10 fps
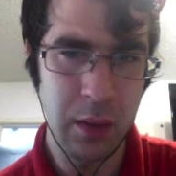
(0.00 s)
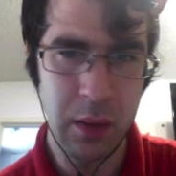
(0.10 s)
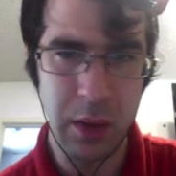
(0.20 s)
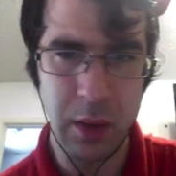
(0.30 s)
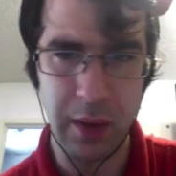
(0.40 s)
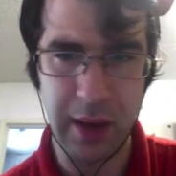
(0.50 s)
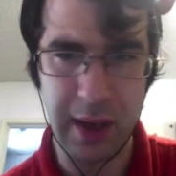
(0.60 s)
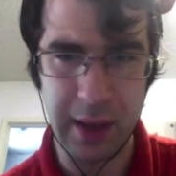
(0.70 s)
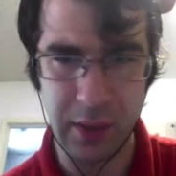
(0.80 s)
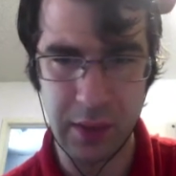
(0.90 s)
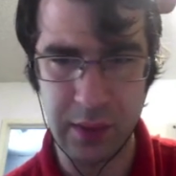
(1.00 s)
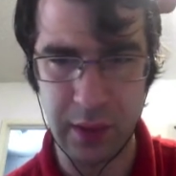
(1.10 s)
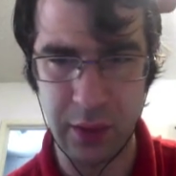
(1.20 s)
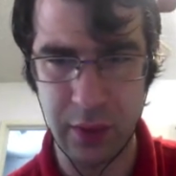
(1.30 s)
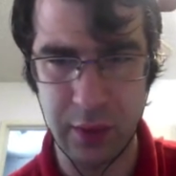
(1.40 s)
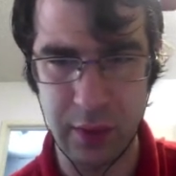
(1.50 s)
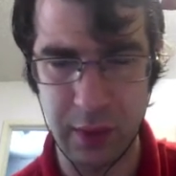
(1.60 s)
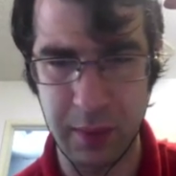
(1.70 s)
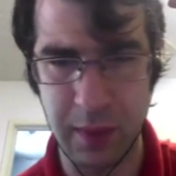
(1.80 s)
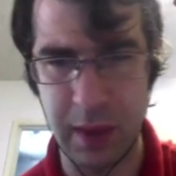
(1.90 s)
You can add a section to
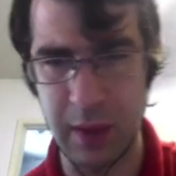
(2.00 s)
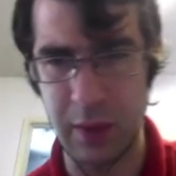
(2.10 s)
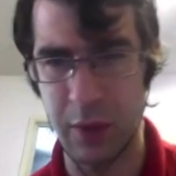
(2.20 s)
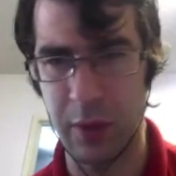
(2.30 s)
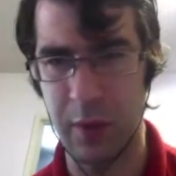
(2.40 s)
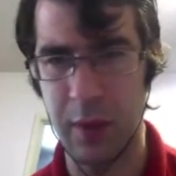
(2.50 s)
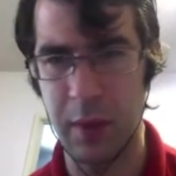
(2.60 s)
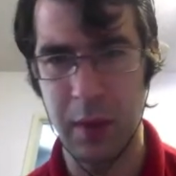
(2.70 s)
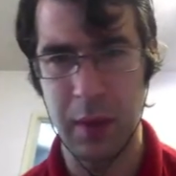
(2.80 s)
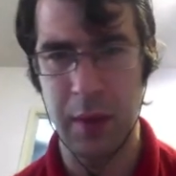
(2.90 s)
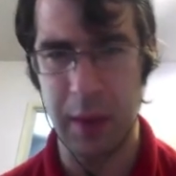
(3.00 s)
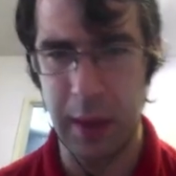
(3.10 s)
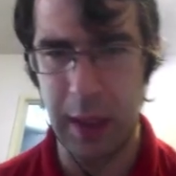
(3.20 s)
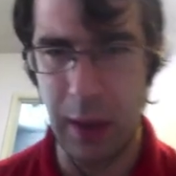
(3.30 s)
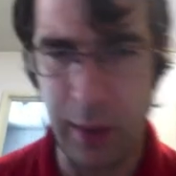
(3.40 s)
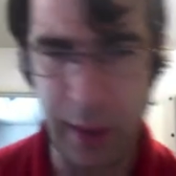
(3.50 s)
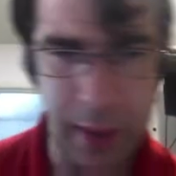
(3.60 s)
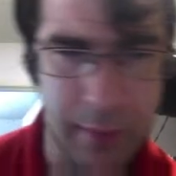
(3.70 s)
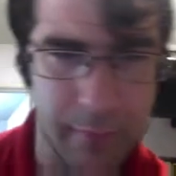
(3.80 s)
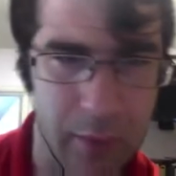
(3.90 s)
the page. Now,
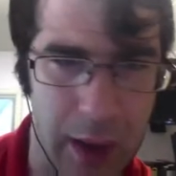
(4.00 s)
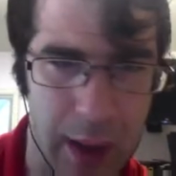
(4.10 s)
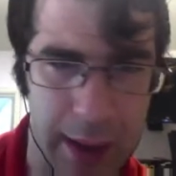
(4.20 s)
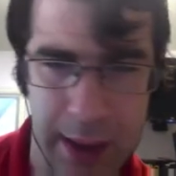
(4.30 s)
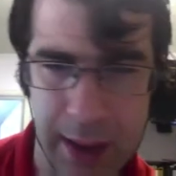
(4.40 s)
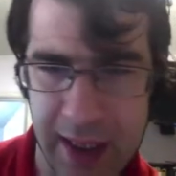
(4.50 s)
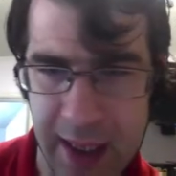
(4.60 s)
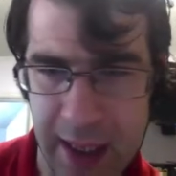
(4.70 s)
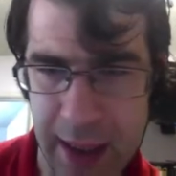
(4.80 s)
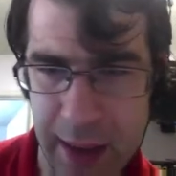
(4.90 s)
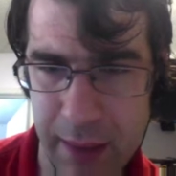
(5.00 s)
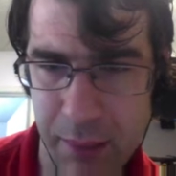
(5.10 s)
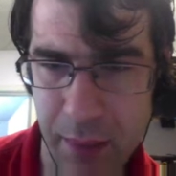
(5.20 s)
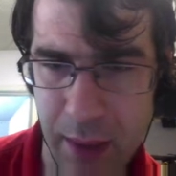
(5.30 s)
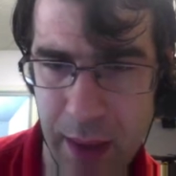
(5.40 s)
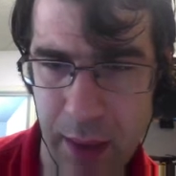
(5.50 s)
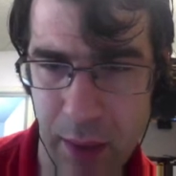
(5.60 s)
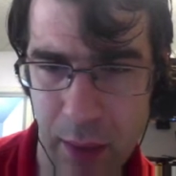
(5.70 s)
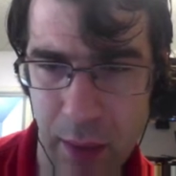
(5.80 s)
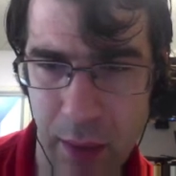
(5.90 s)
I can add a
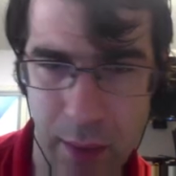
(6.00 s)
banner